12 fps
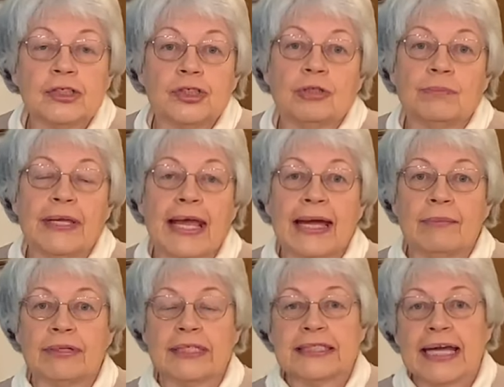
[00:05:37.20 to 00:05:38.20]
should be
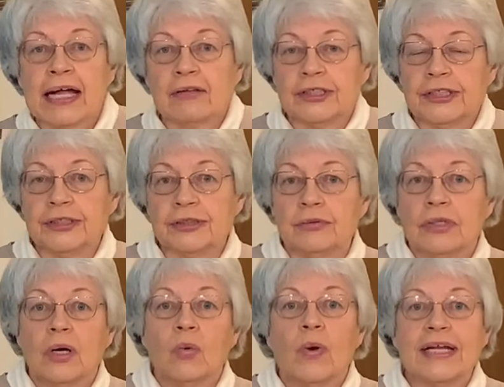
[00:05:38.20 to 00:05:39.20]
able to tell you
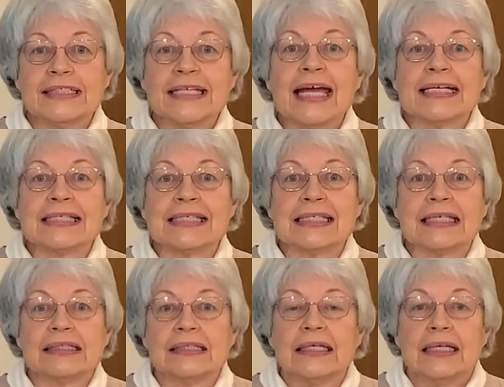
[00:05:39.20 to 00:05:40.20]
what tests
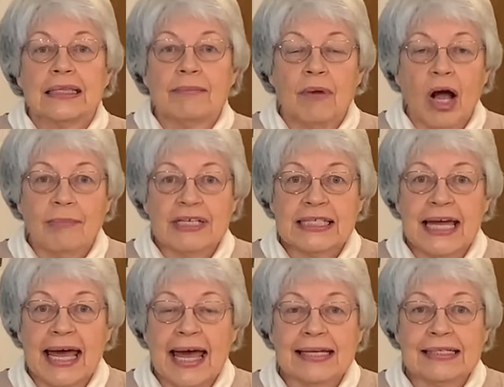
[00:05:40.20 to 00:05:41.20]
the mom has
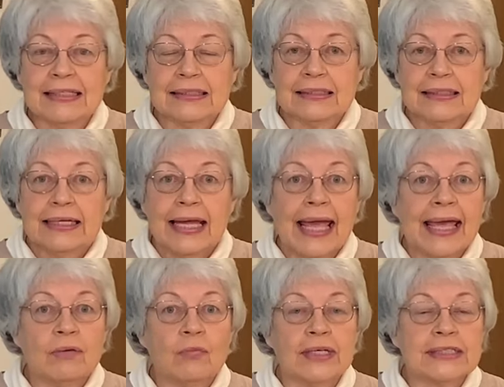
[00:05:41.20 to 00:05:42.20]
had
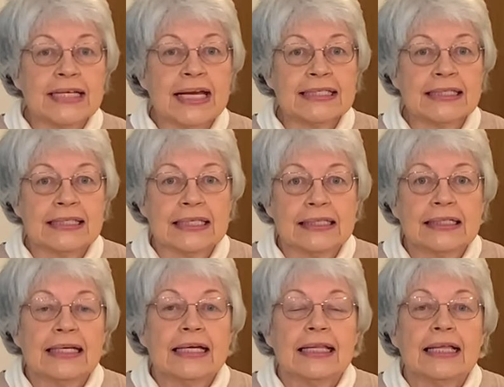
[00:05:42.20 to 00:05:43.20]
and what tests
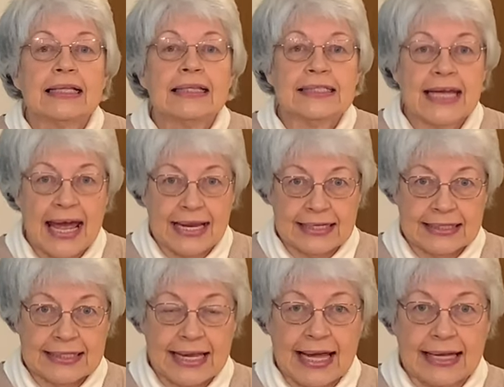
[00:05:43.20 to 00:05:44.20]
the dad has
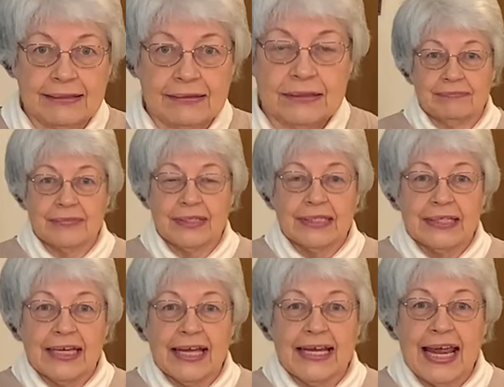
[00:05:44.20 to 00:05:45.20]
had,
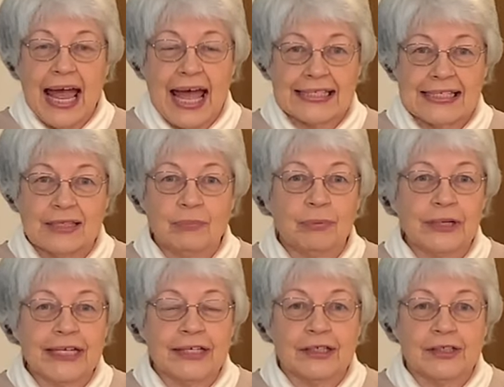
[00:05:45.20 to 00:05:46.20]
and ask the
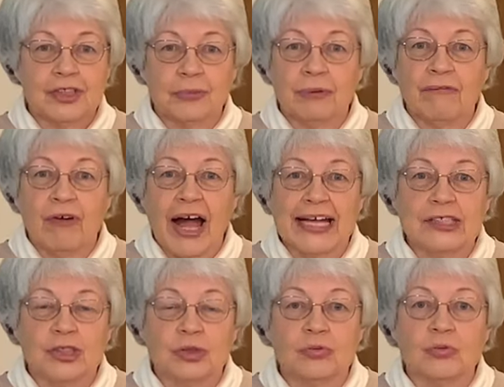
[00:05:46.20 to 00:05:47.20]
breeder to provide
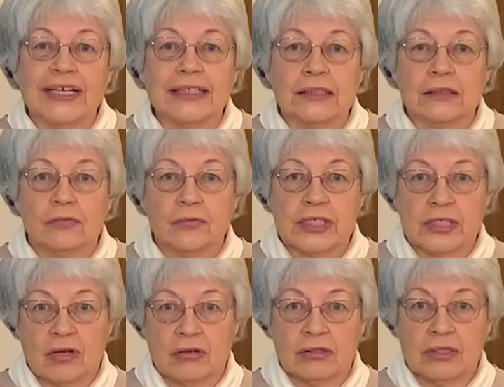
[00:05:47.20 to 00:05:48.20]
you written
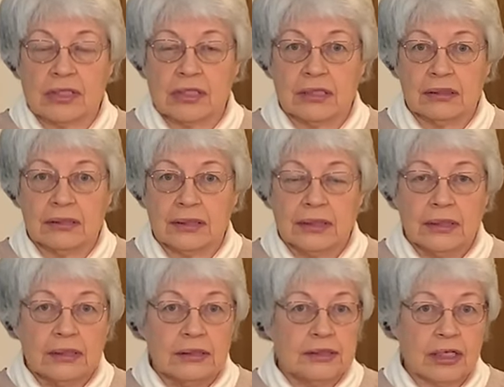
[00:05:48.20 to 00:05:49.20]
results.
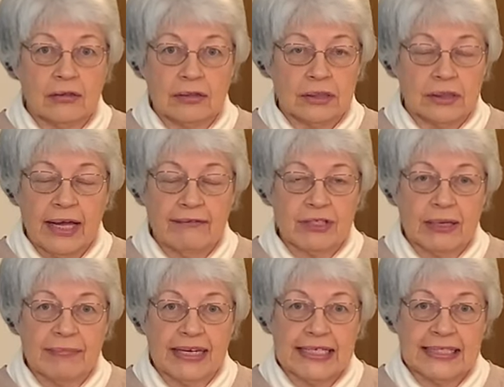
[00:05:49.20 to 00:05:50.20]
Don't have
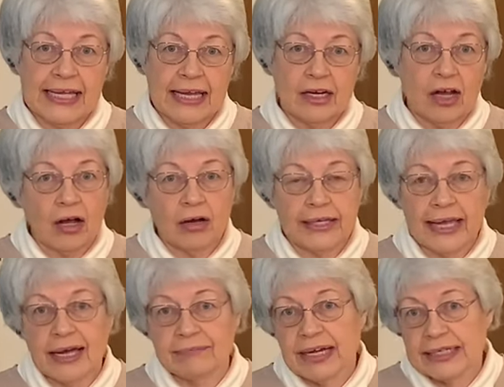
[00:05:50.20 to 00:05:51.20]
somebody say to you, oh
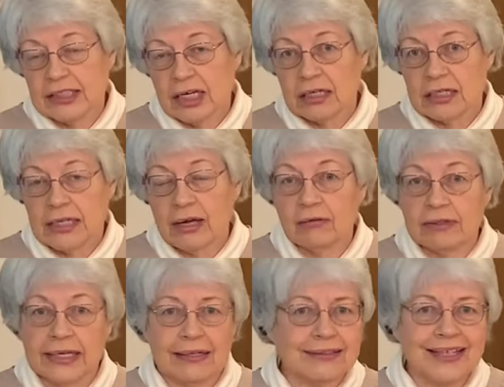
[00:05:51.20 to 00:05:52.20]
yeah, my dog's
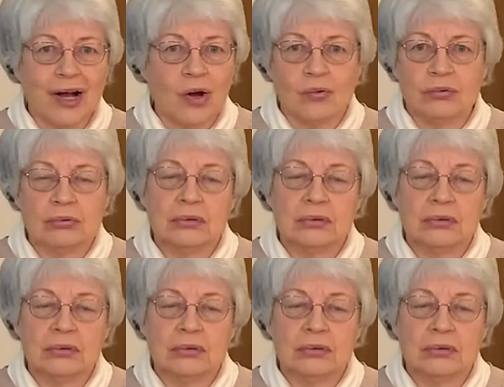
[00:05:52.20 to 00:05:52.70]
healthy. No,